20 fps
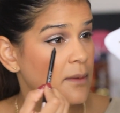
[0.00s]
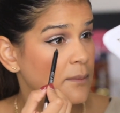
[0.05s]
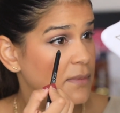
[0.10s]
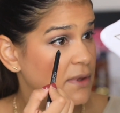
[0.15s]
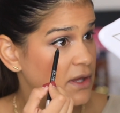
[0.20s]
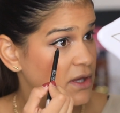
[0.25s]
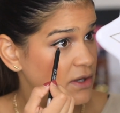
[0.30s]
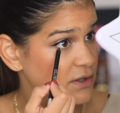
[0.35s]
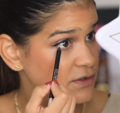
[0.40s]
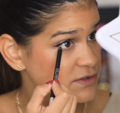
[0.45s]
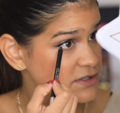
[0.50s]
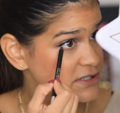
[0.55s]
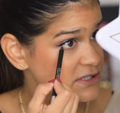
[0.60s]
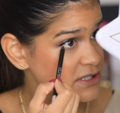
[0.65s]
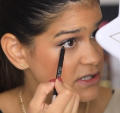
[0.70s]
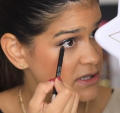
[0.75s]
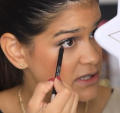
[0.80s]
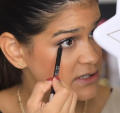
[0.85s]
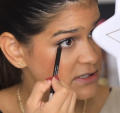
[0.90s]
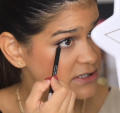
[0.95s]
because it's
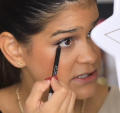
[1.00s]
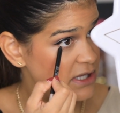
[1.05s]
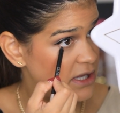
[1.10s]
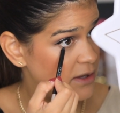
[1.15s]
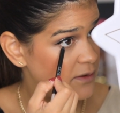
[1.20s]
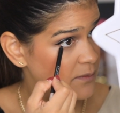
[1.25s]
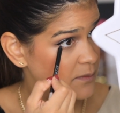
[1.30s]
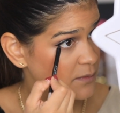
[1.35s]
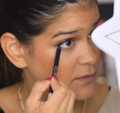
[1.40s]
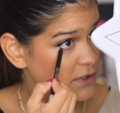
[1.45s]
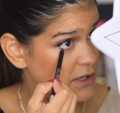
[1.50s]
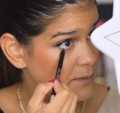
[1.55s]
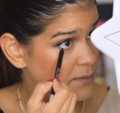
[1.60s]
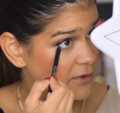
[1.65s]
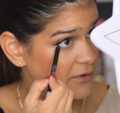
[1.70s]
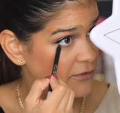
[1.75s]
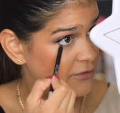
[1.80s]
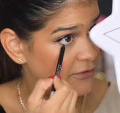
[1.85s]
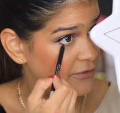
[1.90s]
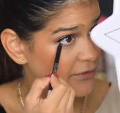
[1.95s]
in the same type
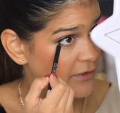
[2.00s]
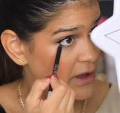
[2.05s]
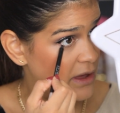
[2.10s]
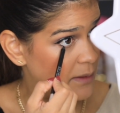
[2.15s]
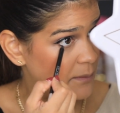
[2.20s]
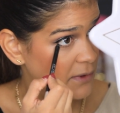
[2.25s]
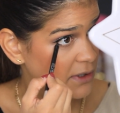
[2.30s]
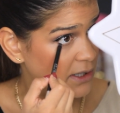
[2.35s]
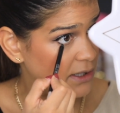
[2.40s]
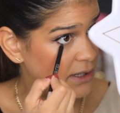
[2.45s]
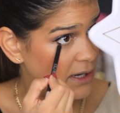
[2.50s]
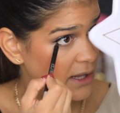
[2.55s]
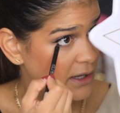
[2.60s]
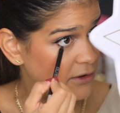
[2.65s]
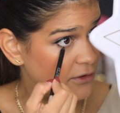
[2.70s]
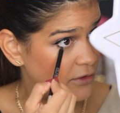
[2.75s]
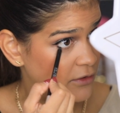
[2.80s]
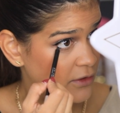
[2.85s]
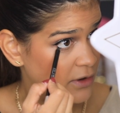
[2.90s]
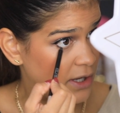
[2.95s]
of family,
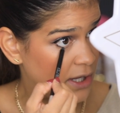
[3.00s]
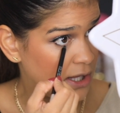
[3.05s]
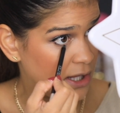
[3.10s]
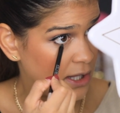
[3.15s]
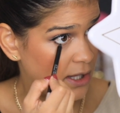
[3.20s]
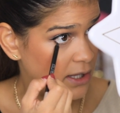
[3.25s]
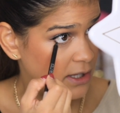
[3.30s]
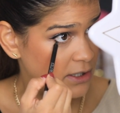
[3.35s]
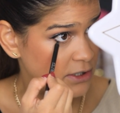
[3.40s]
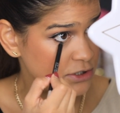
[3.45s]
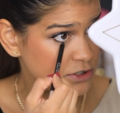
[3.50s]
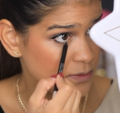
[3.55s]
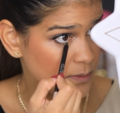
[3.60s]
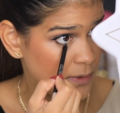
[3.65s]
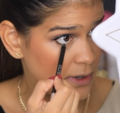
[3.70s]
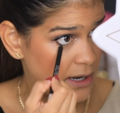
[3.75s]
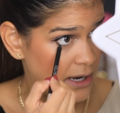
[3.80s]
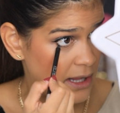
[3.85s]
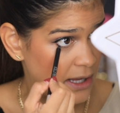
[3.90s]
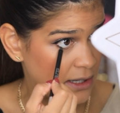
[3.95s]
like grayish,
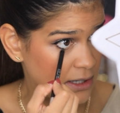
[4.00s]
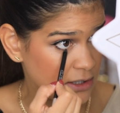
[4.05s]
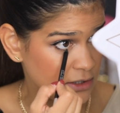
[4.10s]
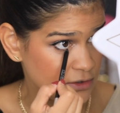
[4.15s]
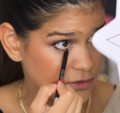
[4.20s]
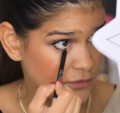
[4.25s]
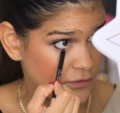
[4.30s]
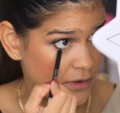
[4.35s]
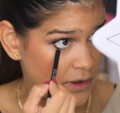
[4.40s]
blackish